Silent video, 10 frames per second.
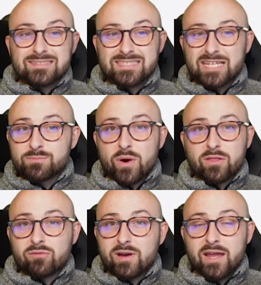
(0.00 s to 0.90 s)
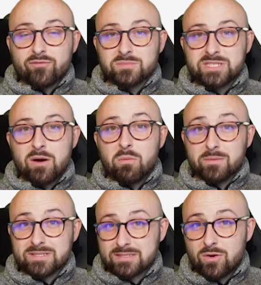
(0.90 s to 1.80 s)
6.38 from
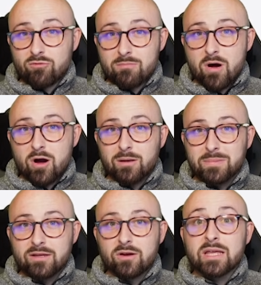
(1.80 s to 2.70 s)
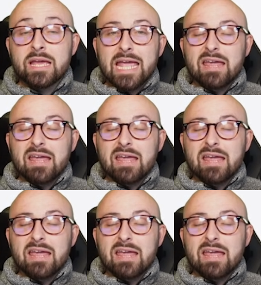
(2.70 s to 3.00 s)
Chilwell is still remarkably good.